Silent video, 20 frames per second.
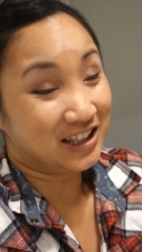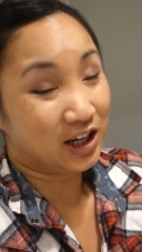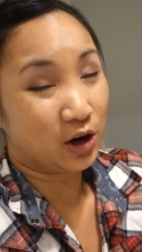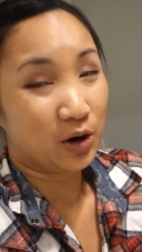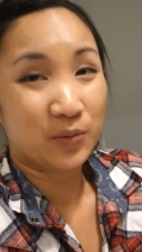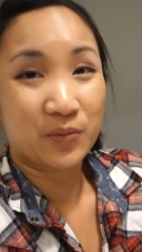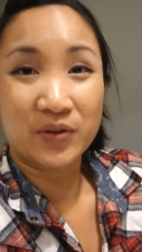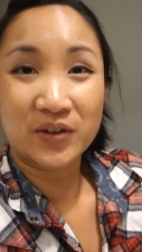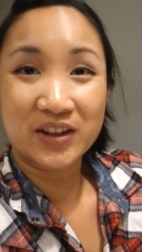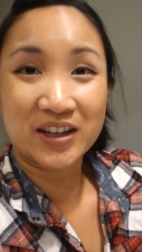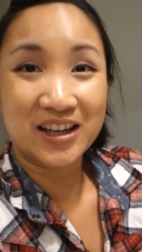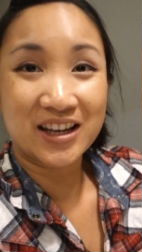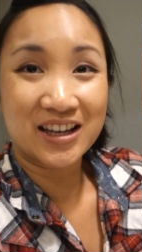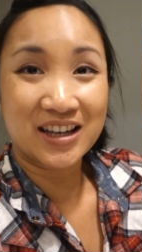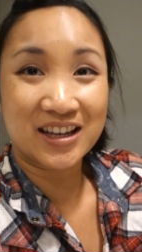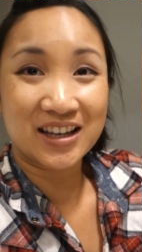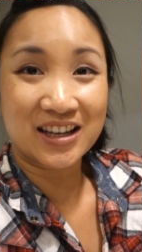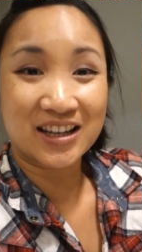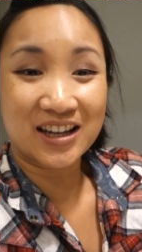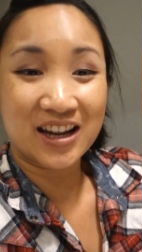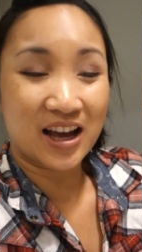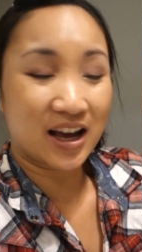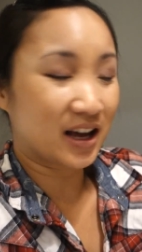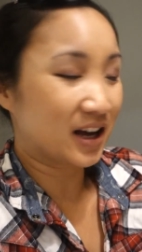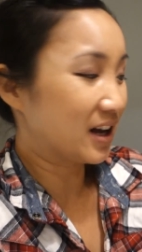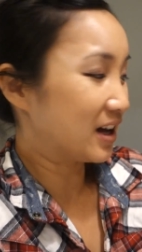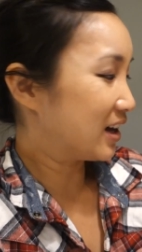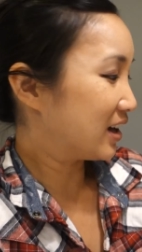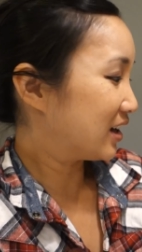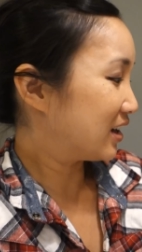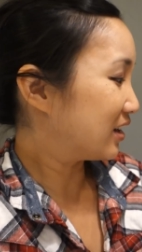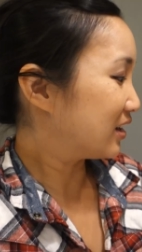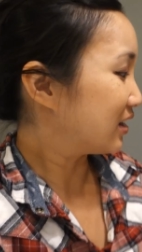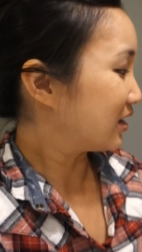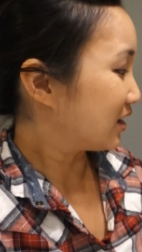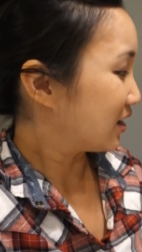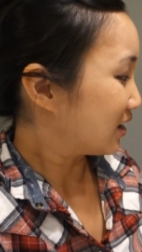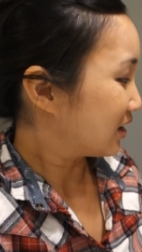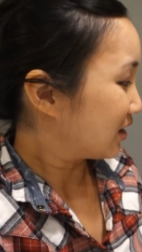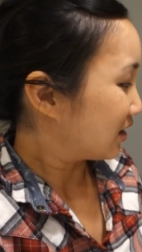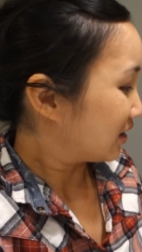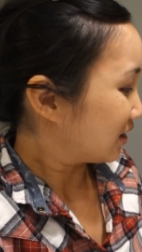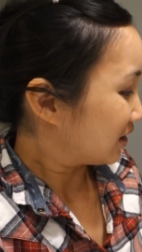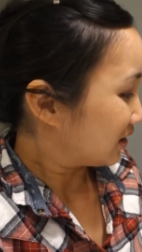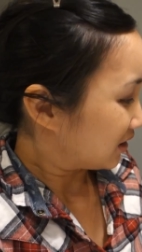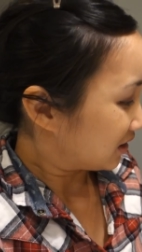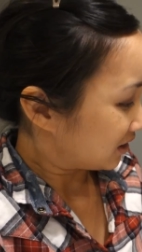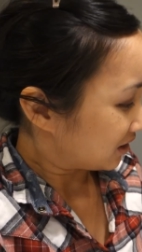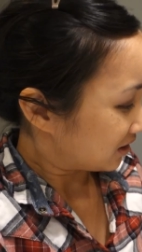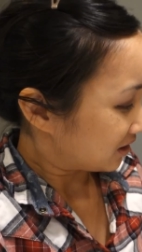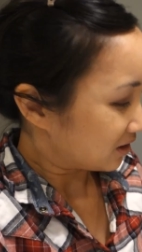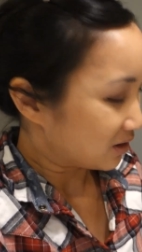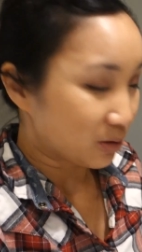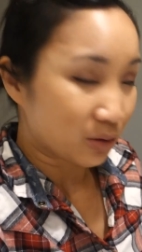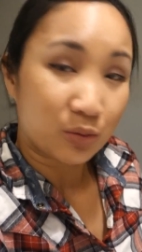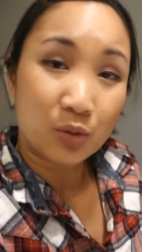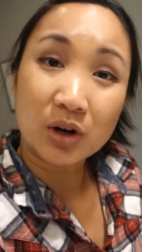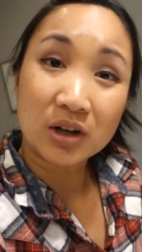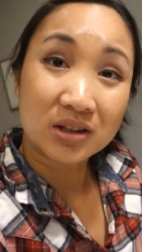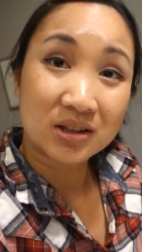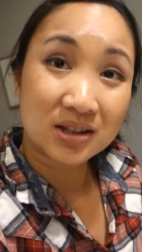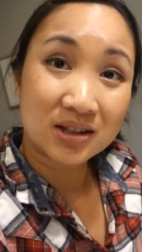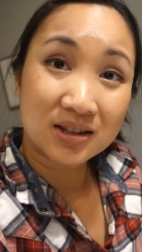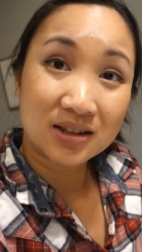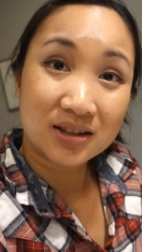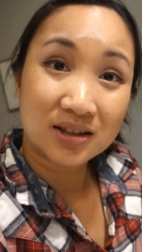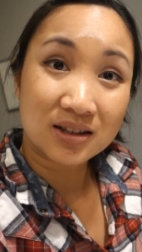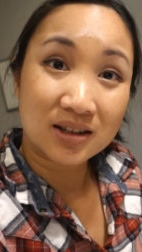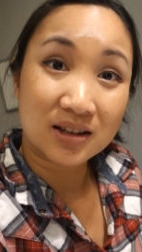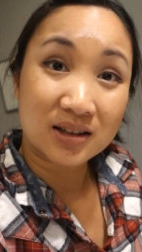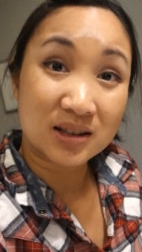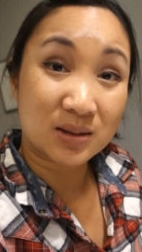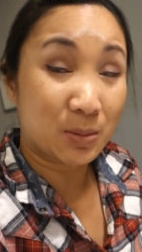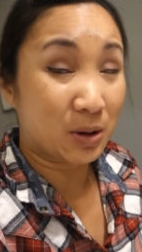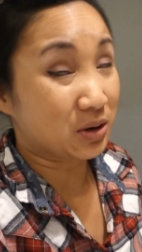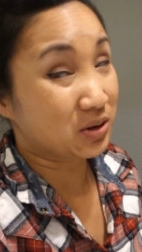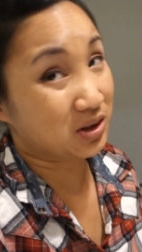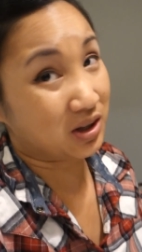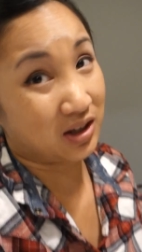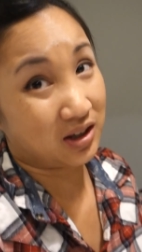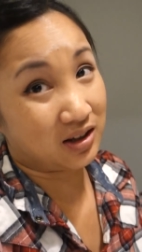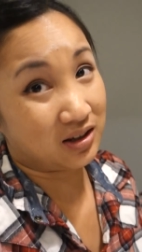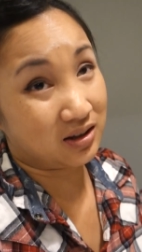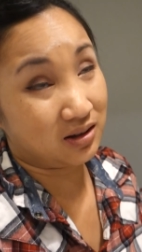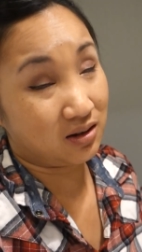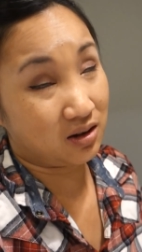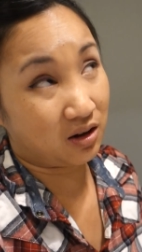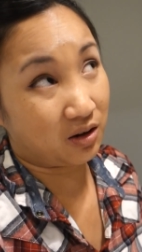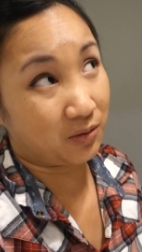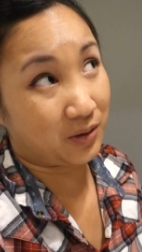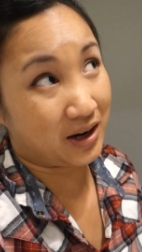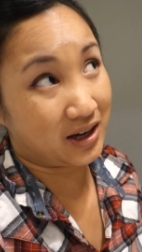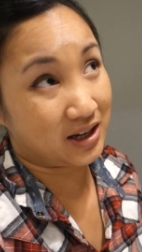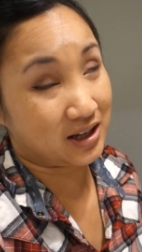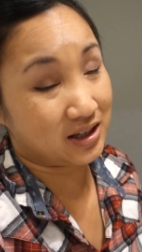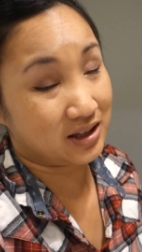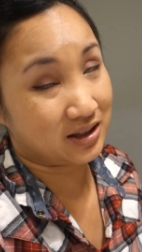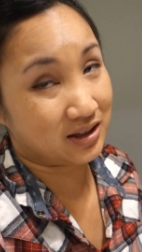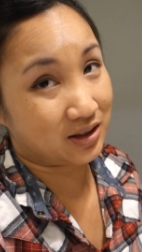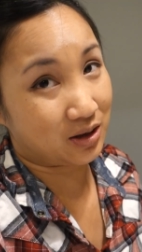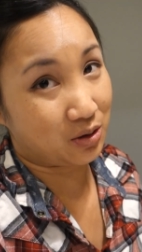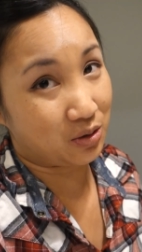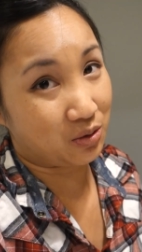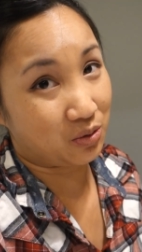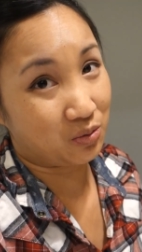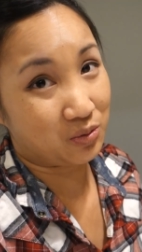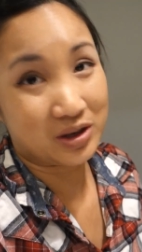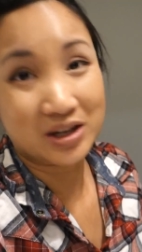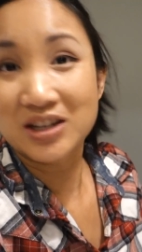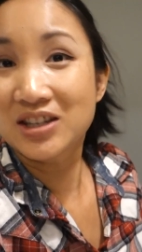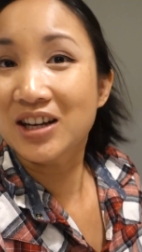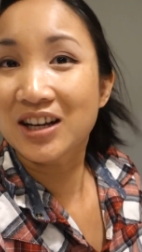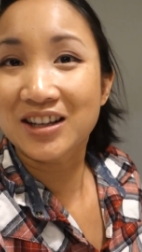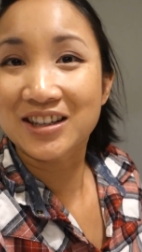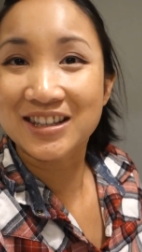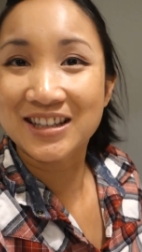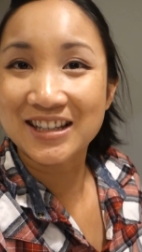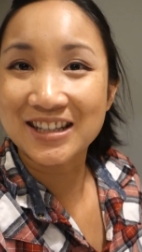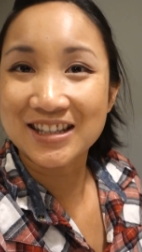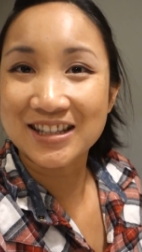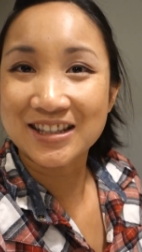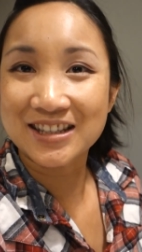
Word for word: Hopefully it uh, works. It smells good already, so we shall see.